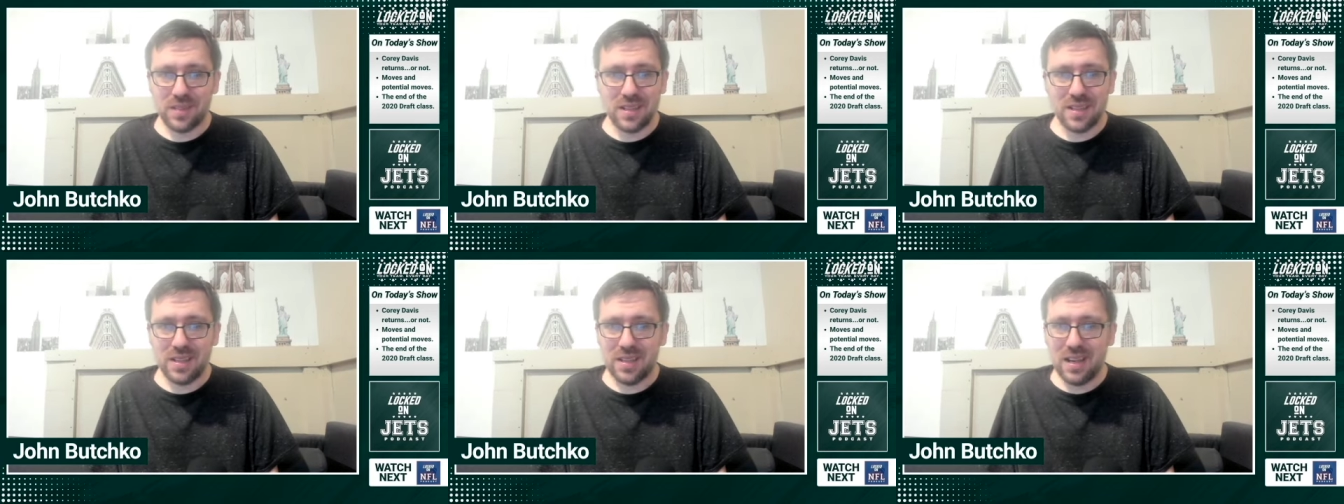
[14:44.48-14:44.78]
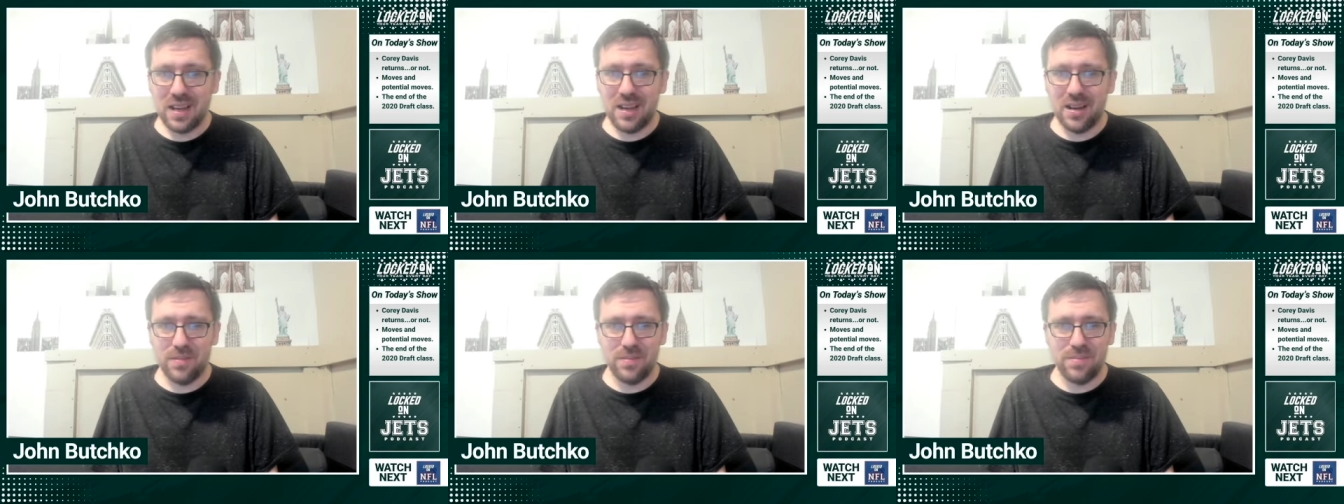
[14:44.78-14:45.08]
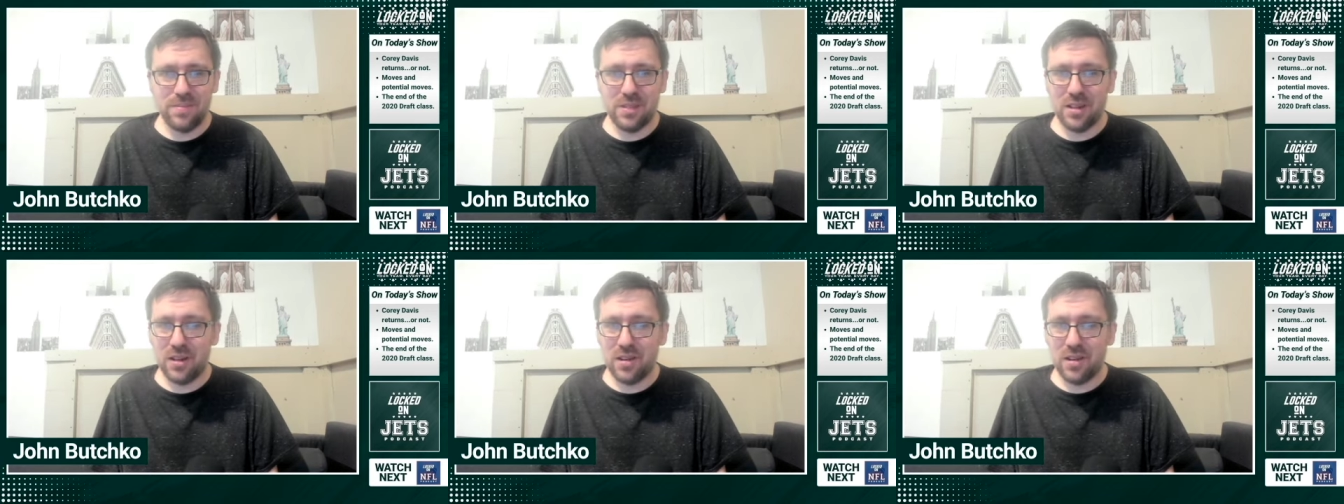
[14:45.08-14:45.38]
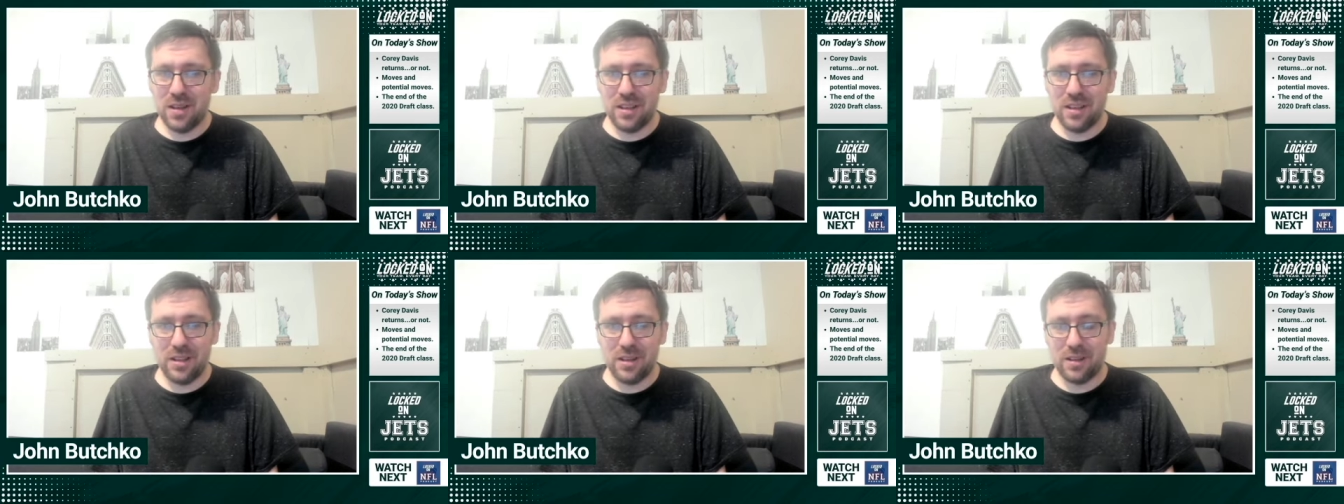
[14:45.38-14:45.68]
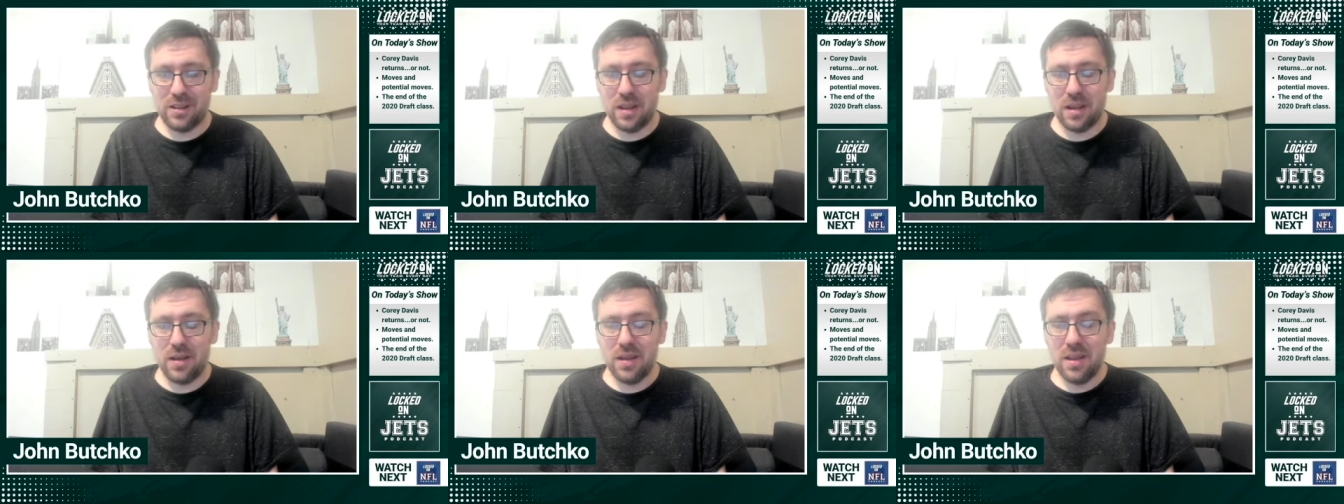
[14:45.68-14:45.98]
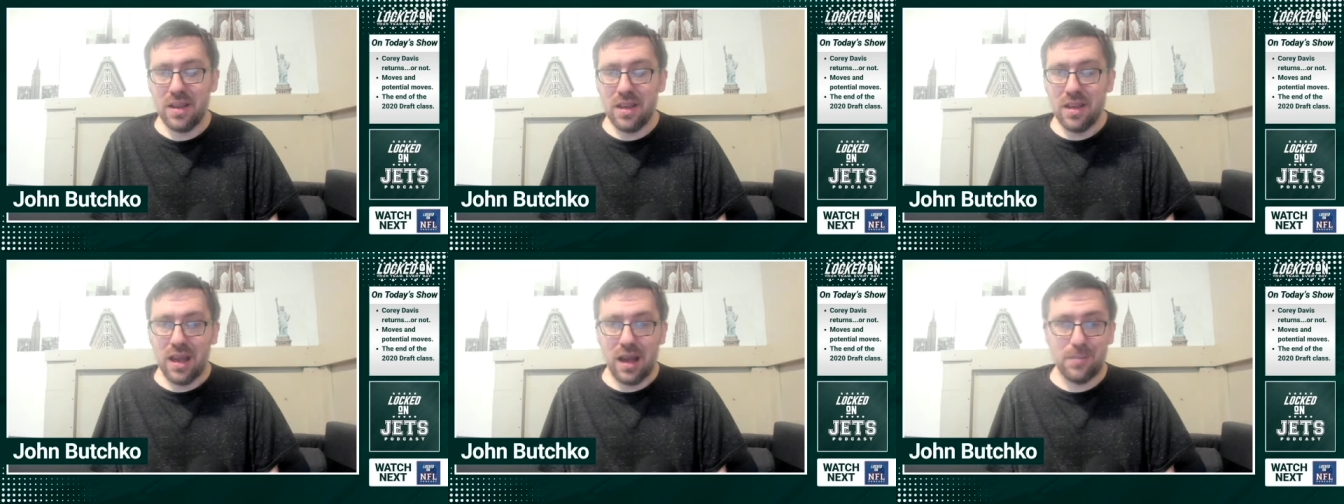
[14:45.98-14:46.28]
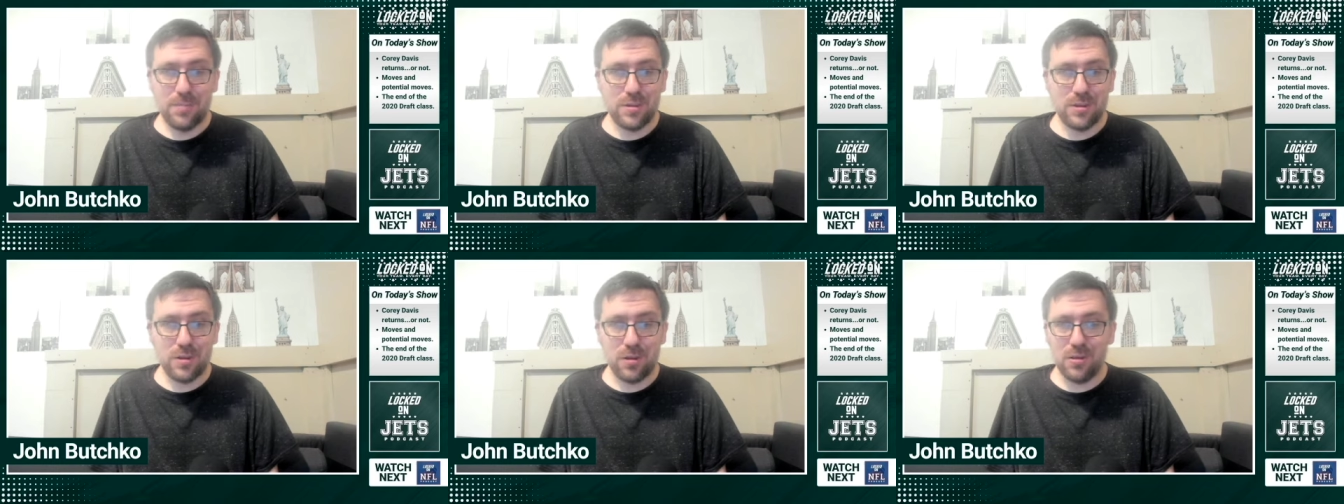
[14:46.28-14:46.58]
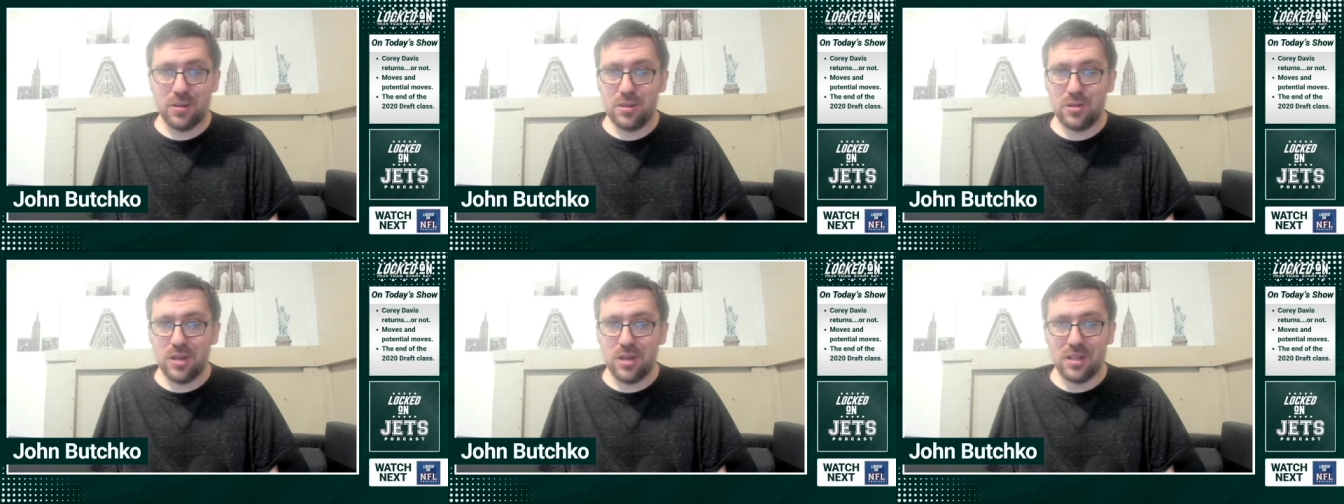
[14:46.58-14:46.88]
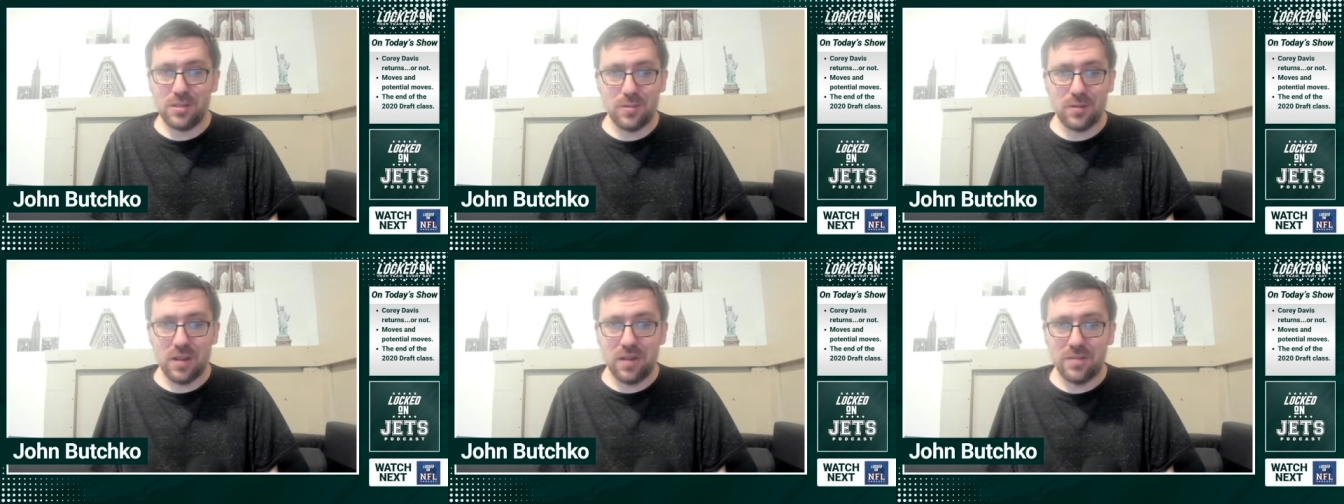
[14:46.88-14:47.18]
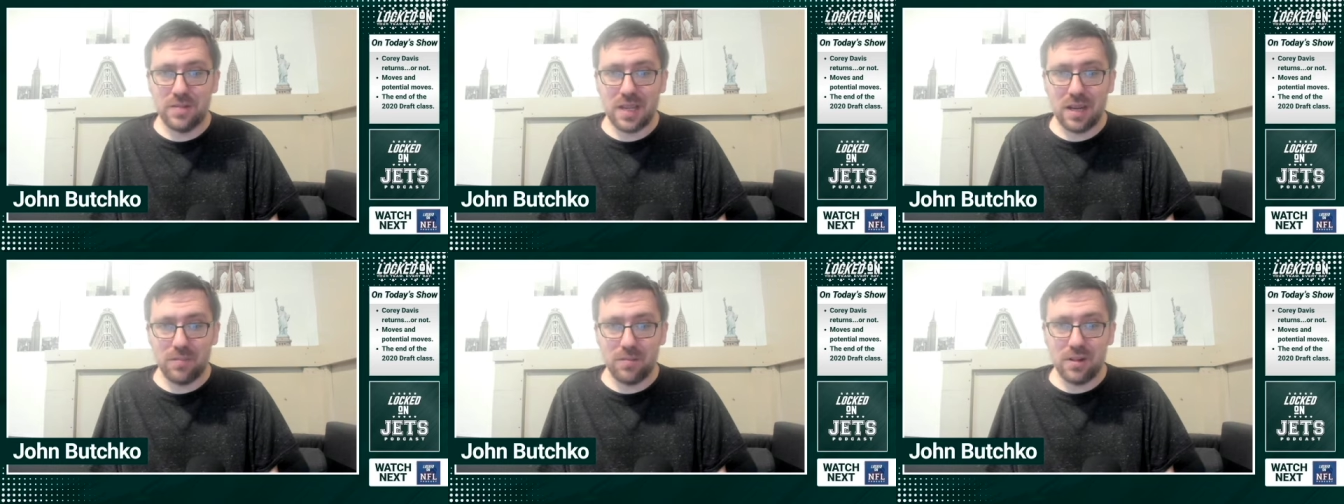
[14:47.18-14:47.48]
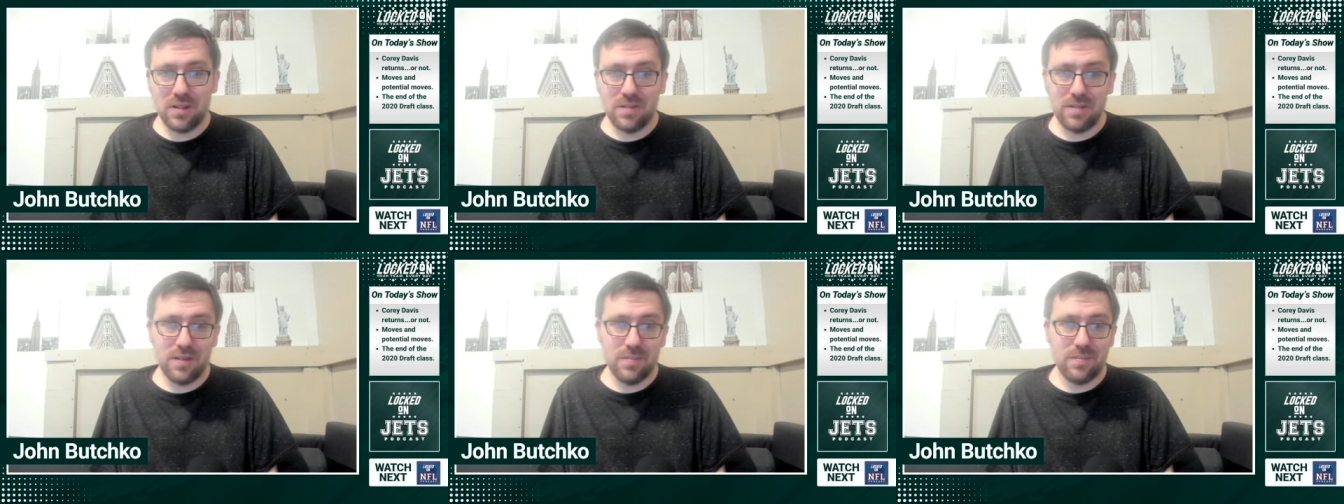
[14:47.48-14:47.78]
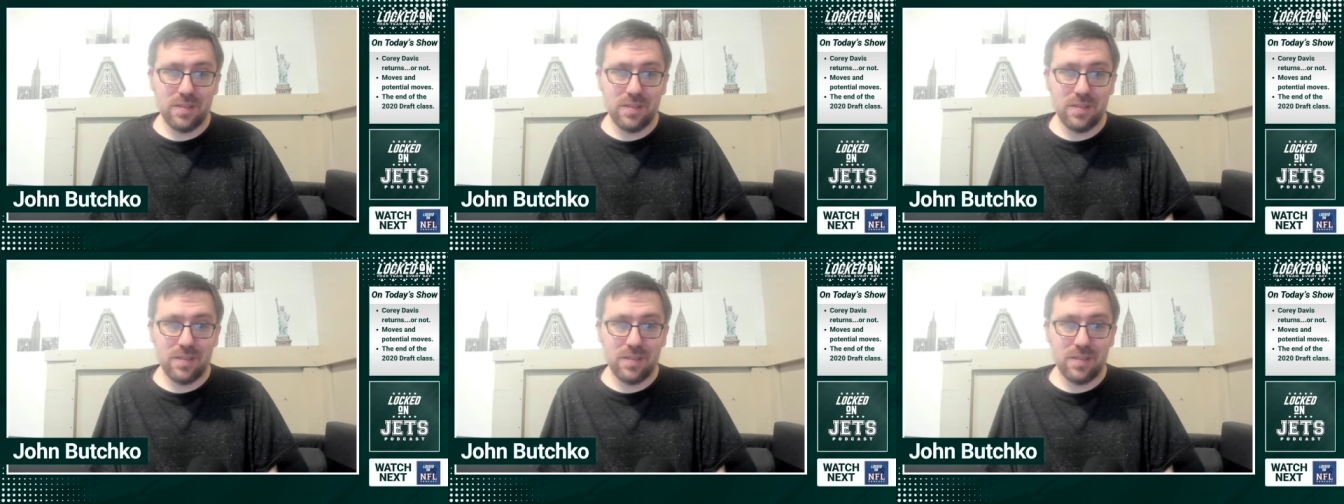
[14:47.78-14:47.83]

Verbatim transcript: Um, you know, uh, like. Uh, I'm sure the Jets would love to get rid of him.